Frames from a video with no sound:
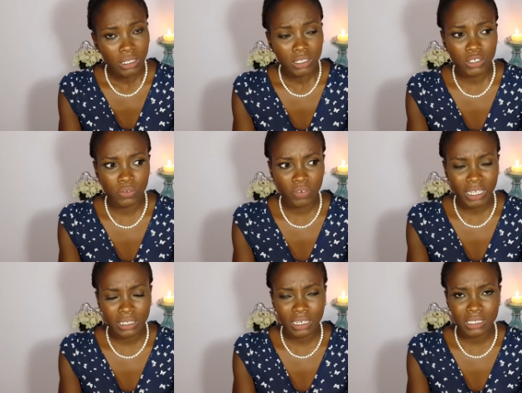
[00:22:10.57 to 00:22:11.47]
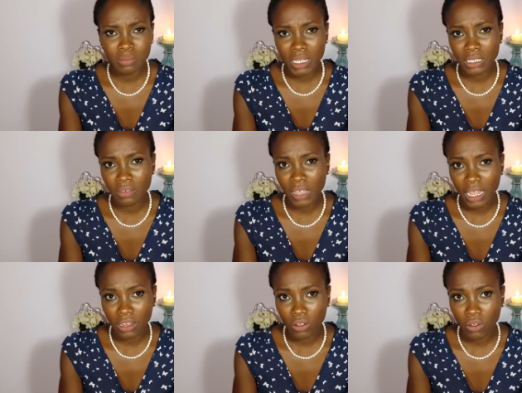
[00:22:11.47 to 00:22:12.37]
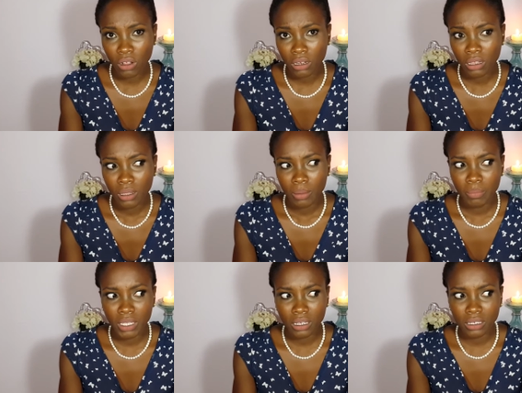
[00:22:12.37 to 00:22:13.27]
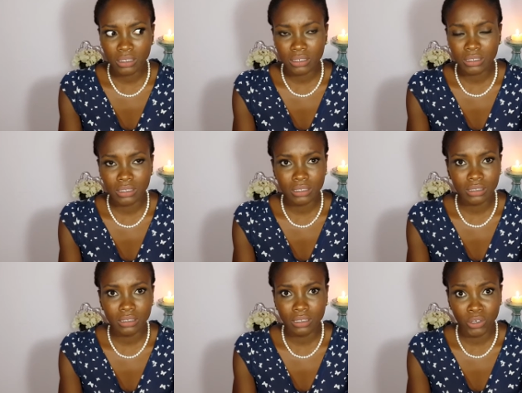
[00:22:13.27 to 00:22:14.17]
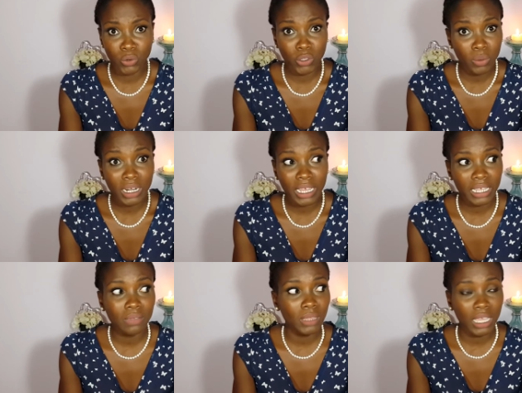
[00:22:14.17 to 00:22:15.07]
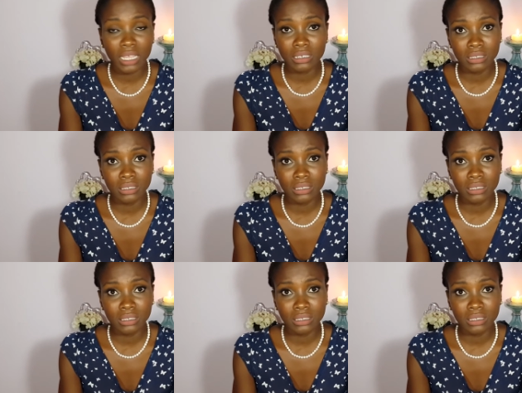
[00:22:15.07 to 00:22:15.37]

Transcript: Did you find that I smelled of alcohol? Because, you know, you and I, we had